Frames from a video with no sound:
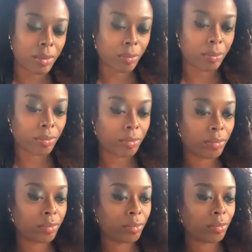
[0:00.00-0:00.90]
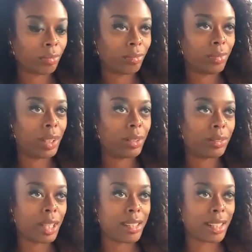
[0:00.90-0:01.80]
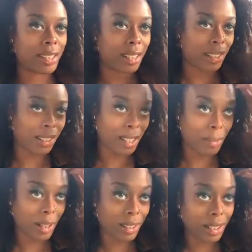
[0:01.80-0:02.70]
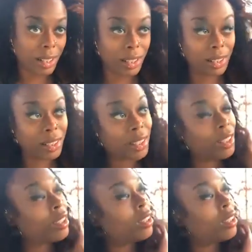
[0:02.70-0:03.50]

it. You know, as I said, Death Guard Danny